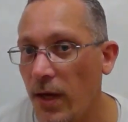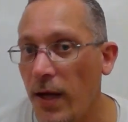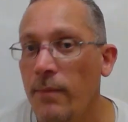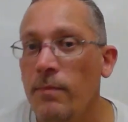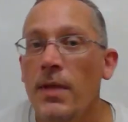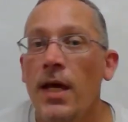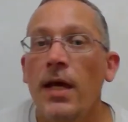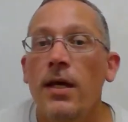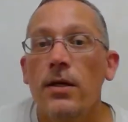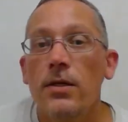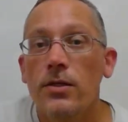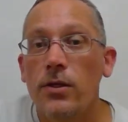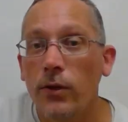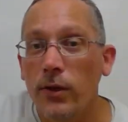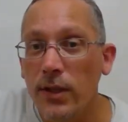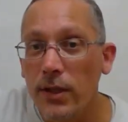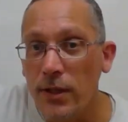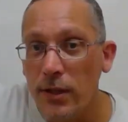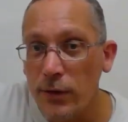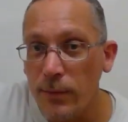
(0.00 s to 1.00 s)
Okay.
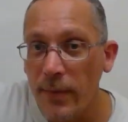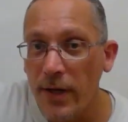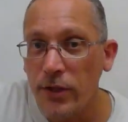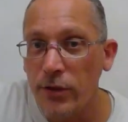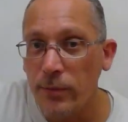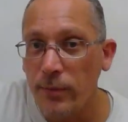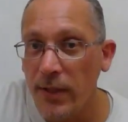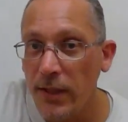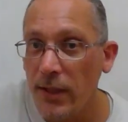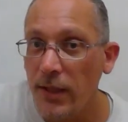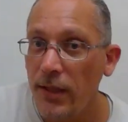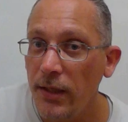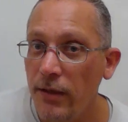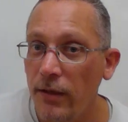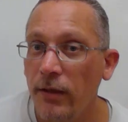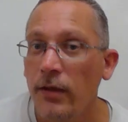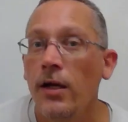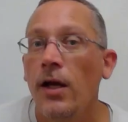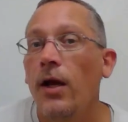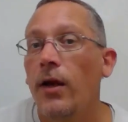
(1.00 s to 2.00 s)
So in this measurement
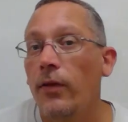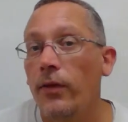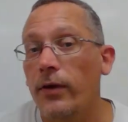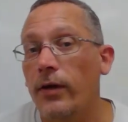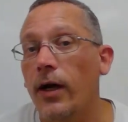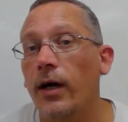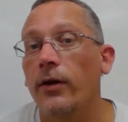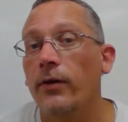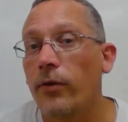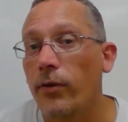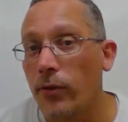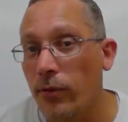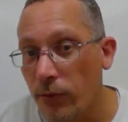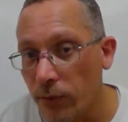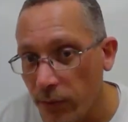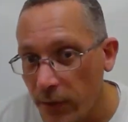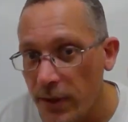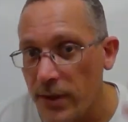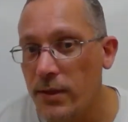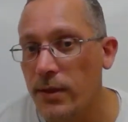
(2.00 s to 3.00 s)
here, there are
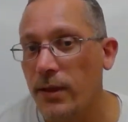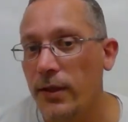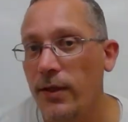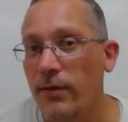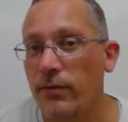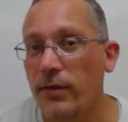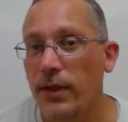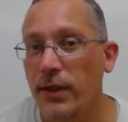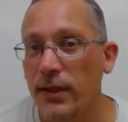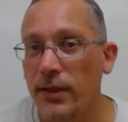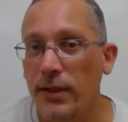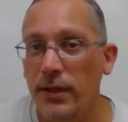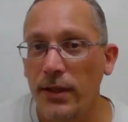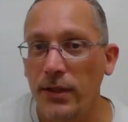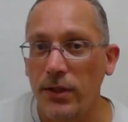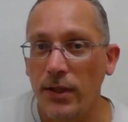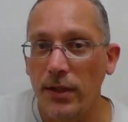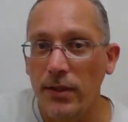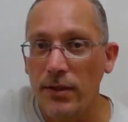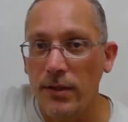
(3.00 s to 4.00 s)
3 significant
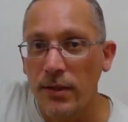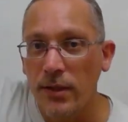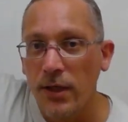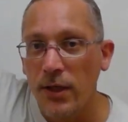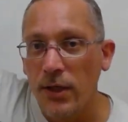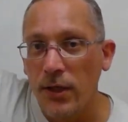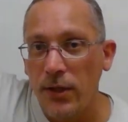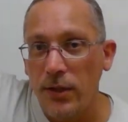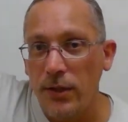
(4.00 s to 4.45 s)
digits.